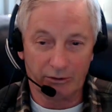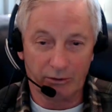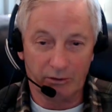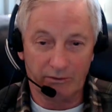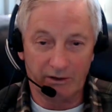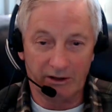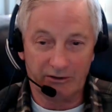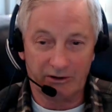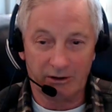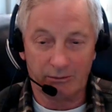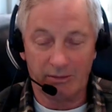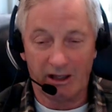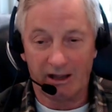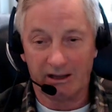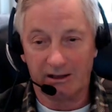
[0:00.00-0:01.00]
investing
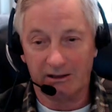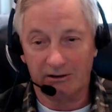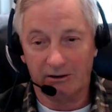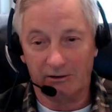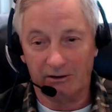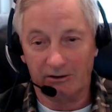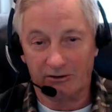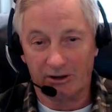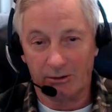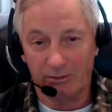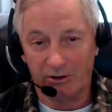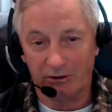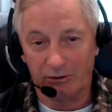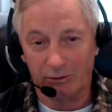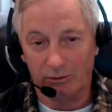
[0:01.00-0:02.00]
back into these
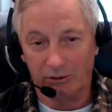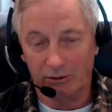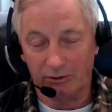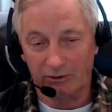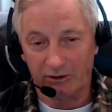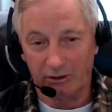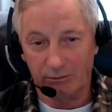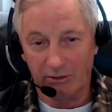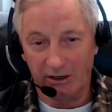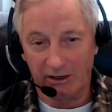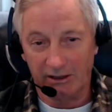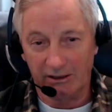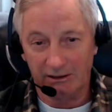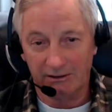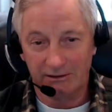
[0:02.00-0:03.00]
companies who were losing
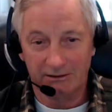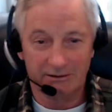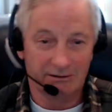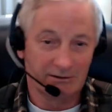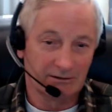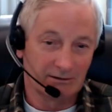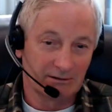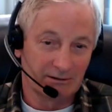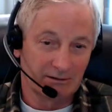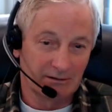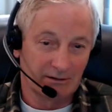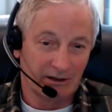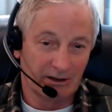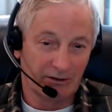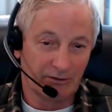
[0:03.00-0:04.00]
money,
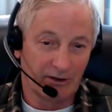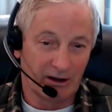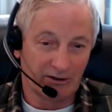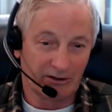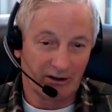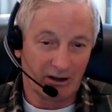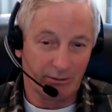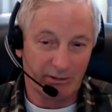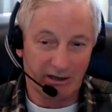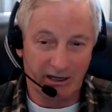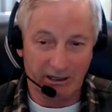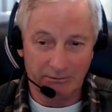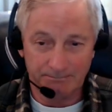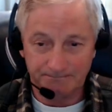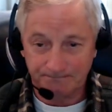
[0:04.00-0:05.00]
that's Foxy coming
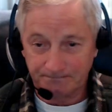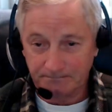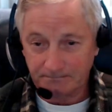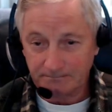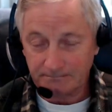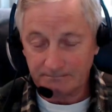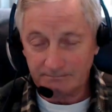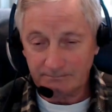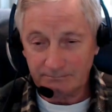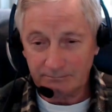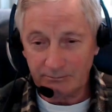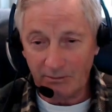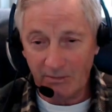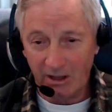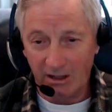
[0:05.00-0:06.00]
down.
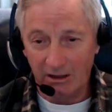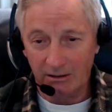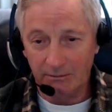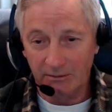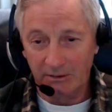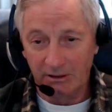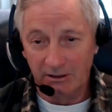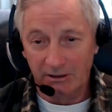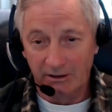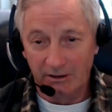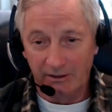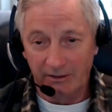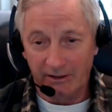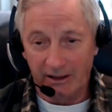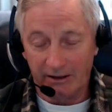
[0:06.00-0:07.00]
Um,
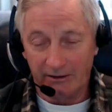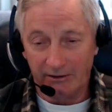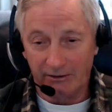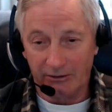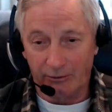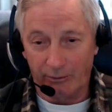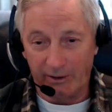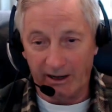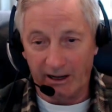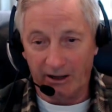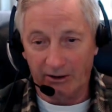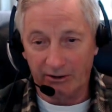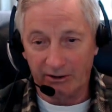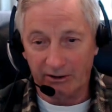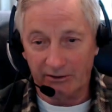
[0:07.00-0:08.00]
that the
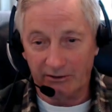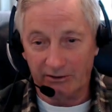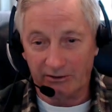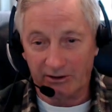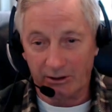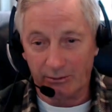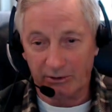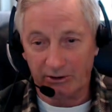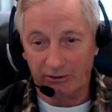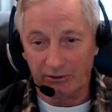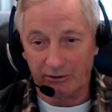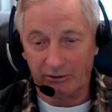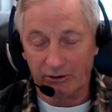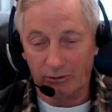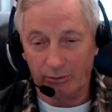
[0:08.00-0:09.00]
reality is these companies are
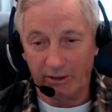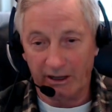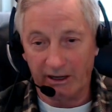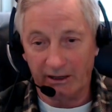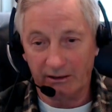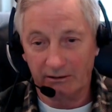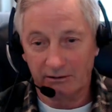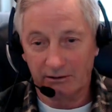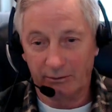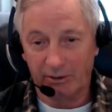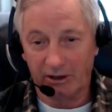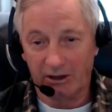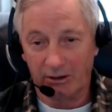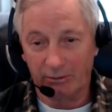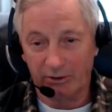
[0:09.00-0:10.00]
still betting, the
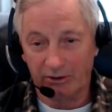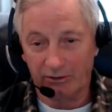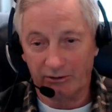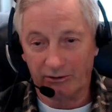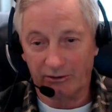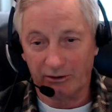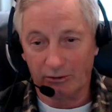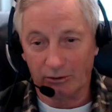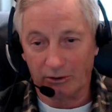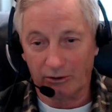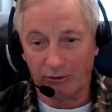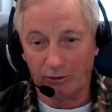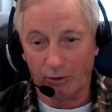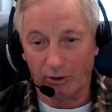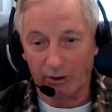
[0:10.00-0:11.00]
big companies are still
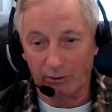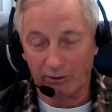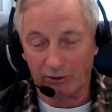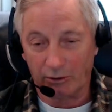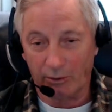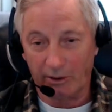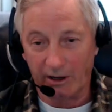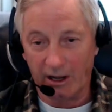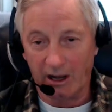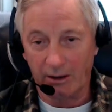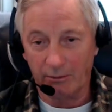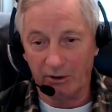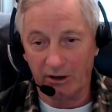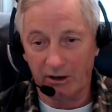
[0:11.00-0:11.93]
controlling what's going on, but